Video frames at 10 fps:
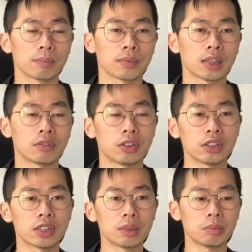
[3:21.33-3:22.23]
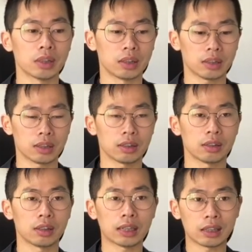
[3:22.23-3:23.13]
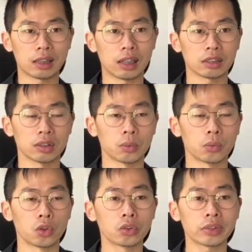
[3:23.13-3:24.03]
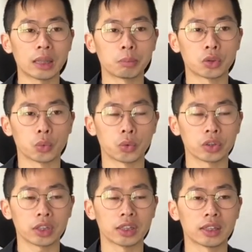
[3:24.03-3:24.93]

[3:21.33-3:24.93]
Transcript: it's very similar, like a glass of room temperature water.